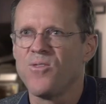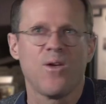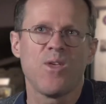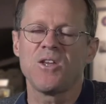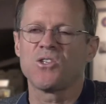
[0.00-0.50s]

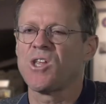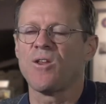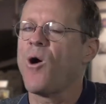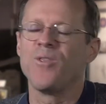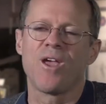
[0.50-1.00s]
they just
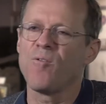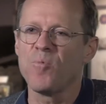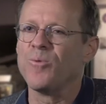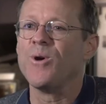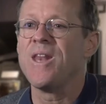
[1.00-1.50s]
said, oh, the
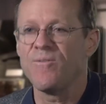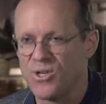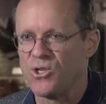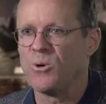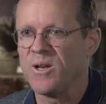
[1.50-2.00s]
government would never
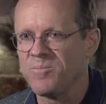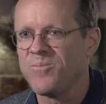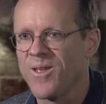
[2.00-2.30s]
do it.